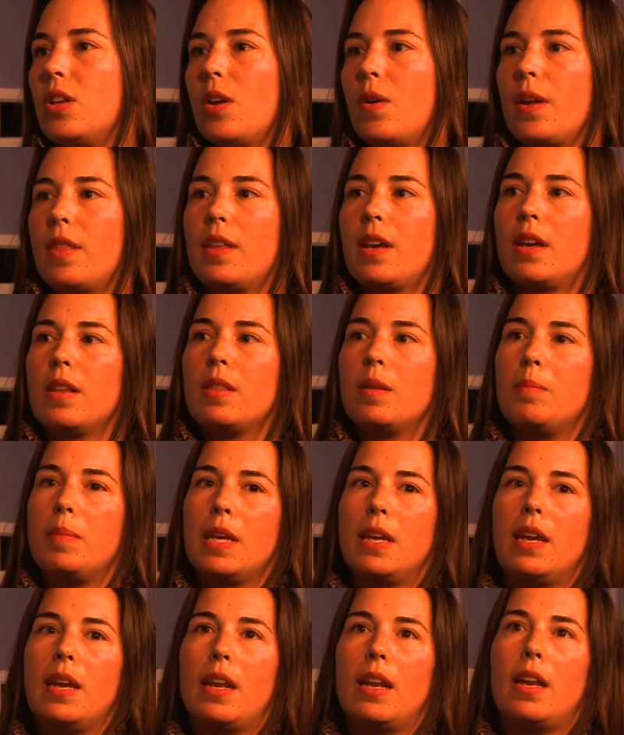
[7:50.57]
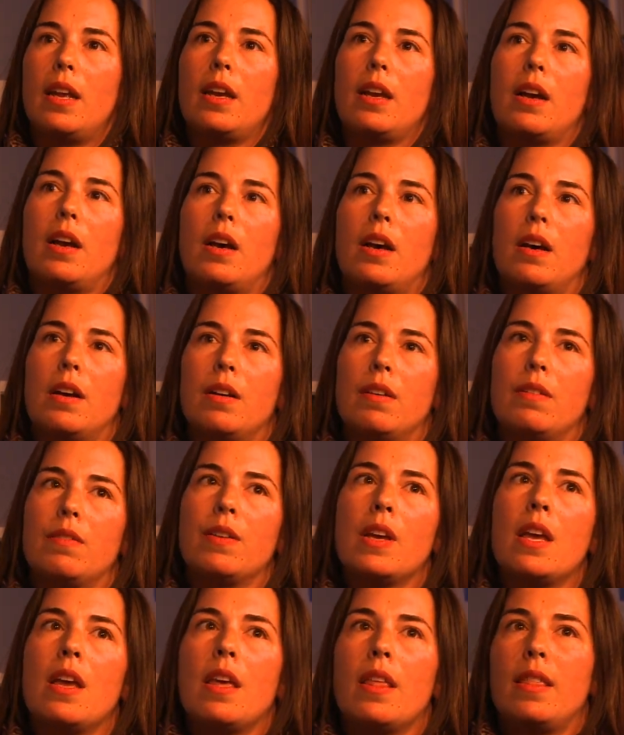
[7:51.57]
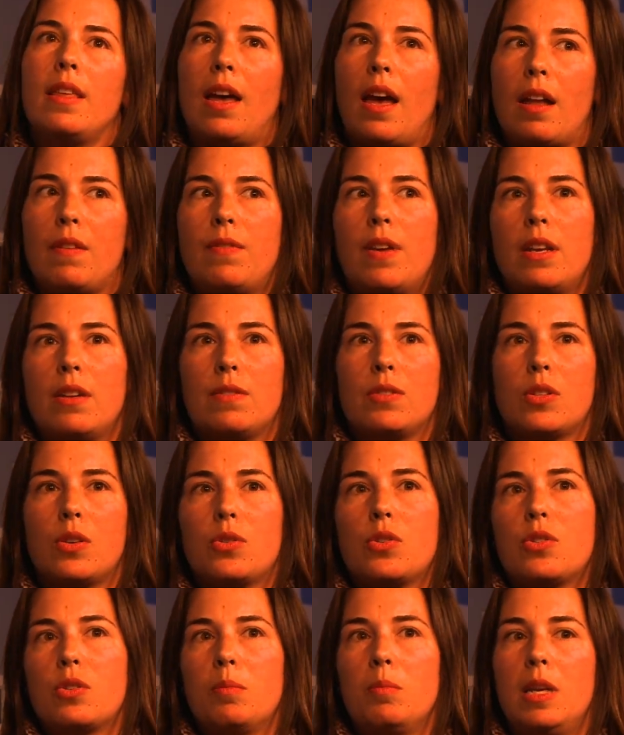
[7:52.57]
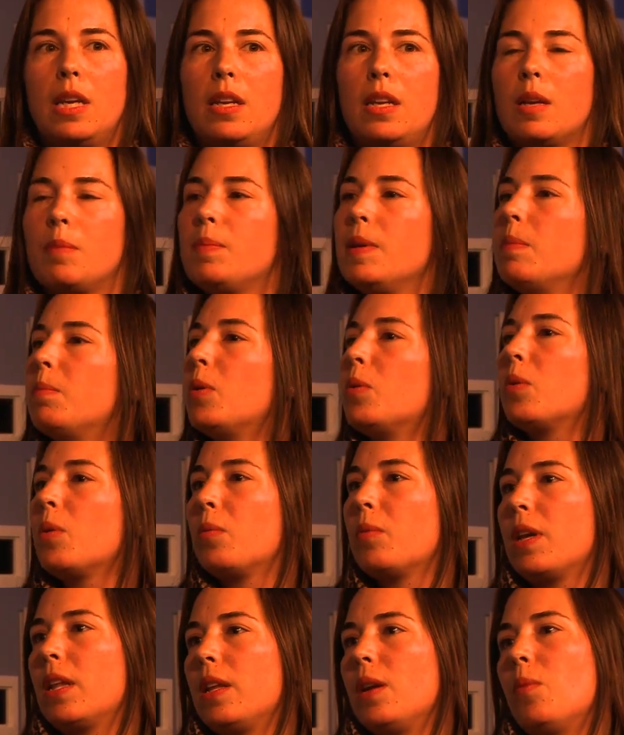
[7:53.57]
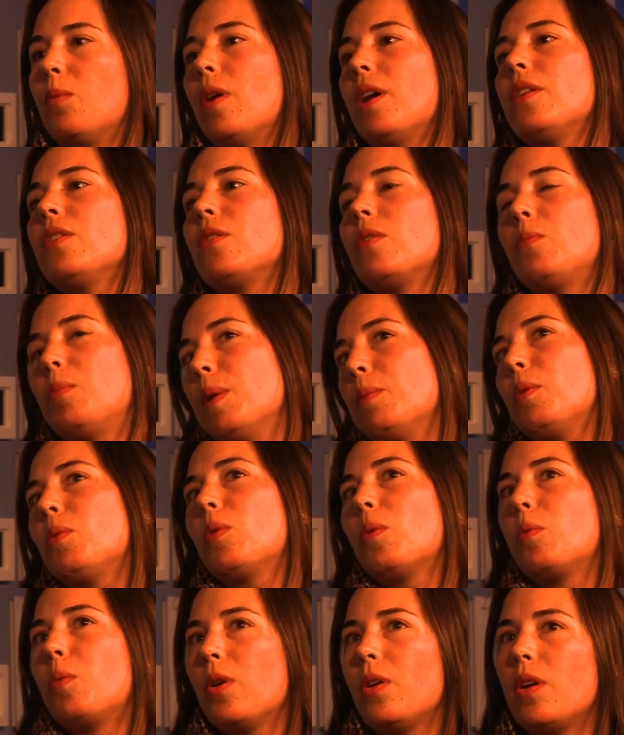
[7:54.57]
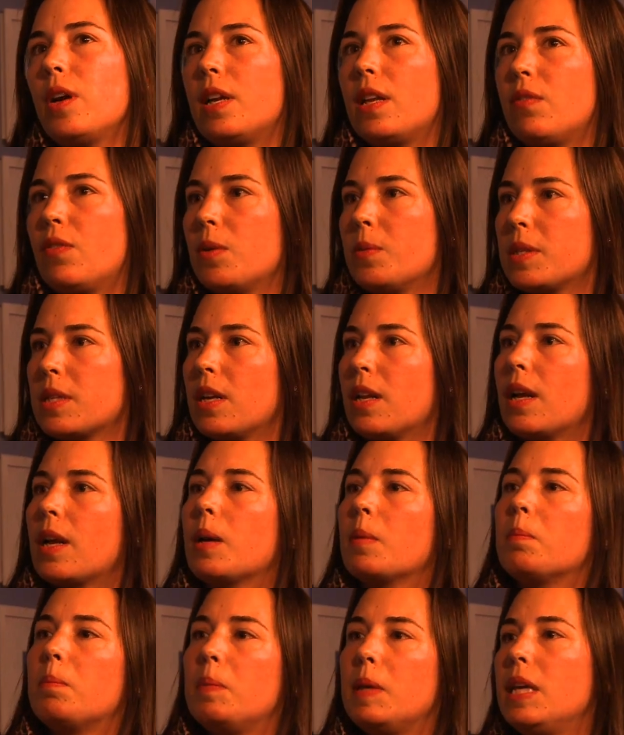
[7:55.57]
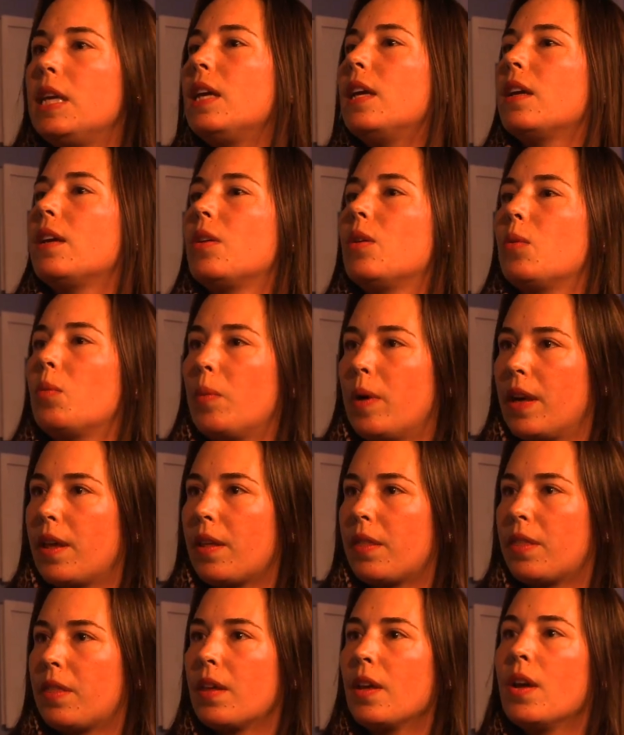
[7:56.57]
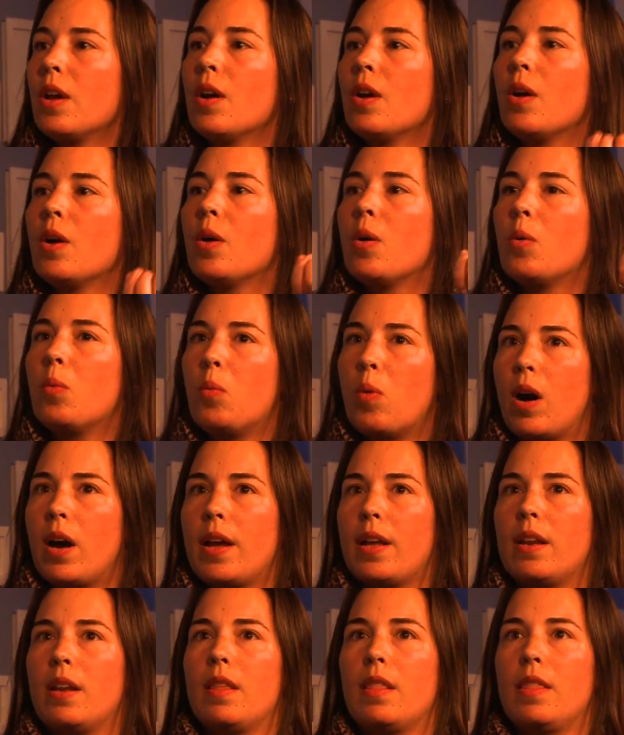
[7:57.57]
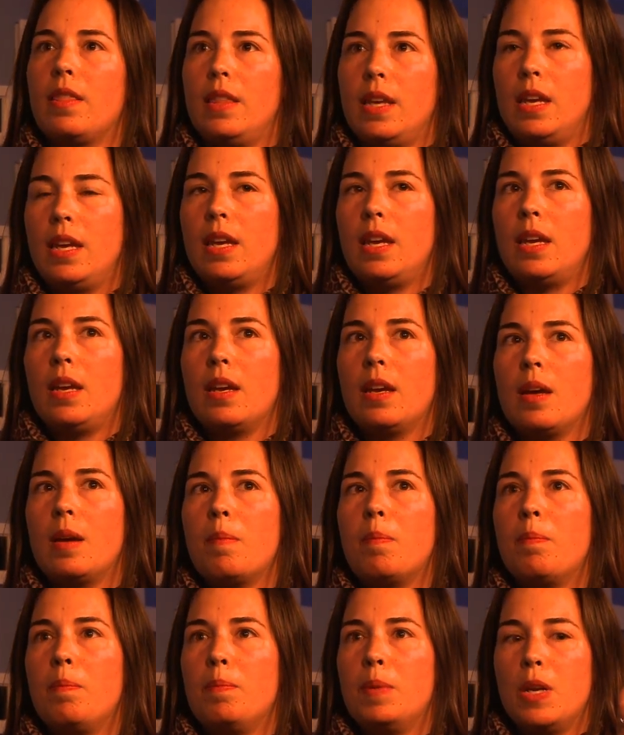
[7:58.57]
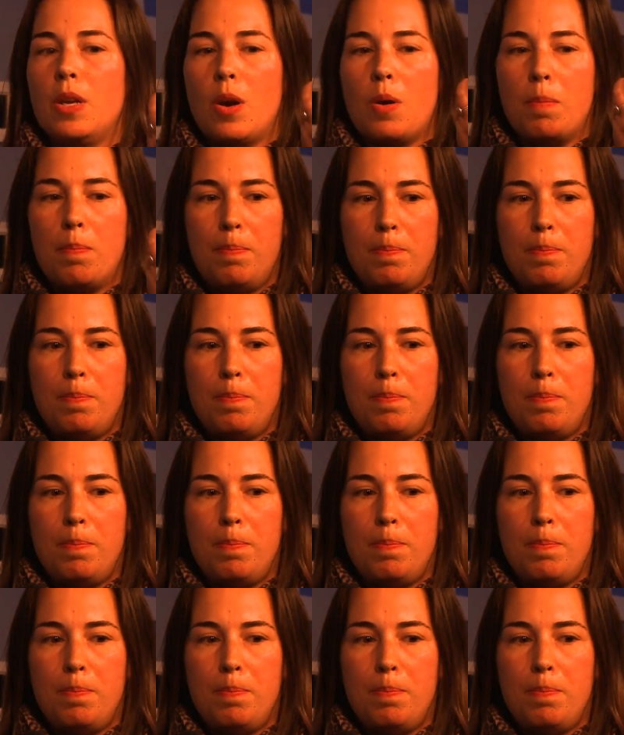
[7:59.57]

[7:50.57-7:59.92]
You know, I think in the beginning of the advent of social media, people were worried if it was going to compete with what the, you know,